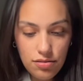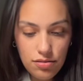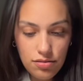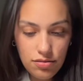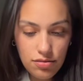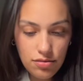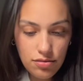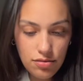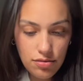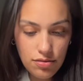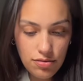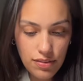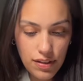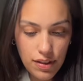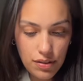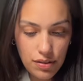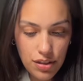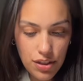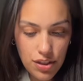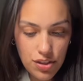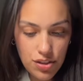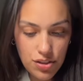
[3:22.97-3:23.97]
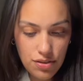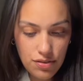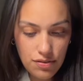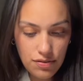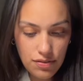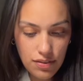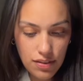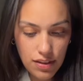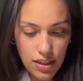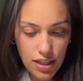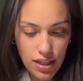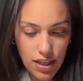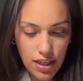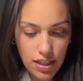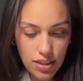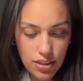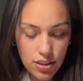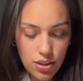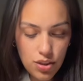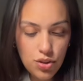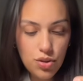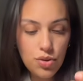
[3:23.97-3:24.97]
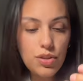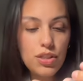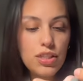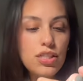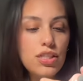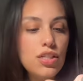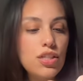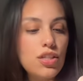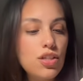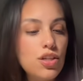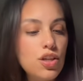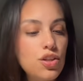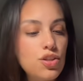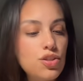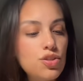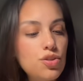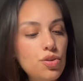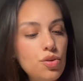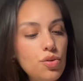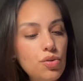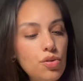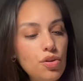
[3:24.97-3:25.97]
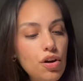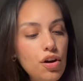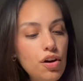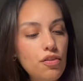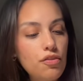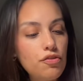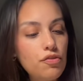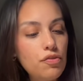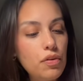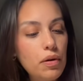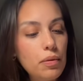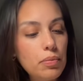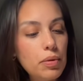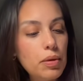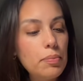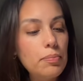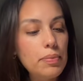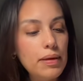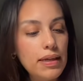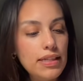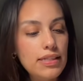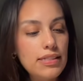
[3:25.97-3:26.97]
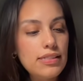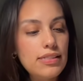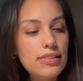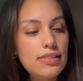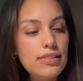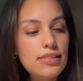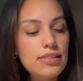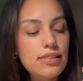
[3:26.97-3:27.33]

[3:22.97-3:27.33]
Oh, foundation flex. So this is a soak off rubber base.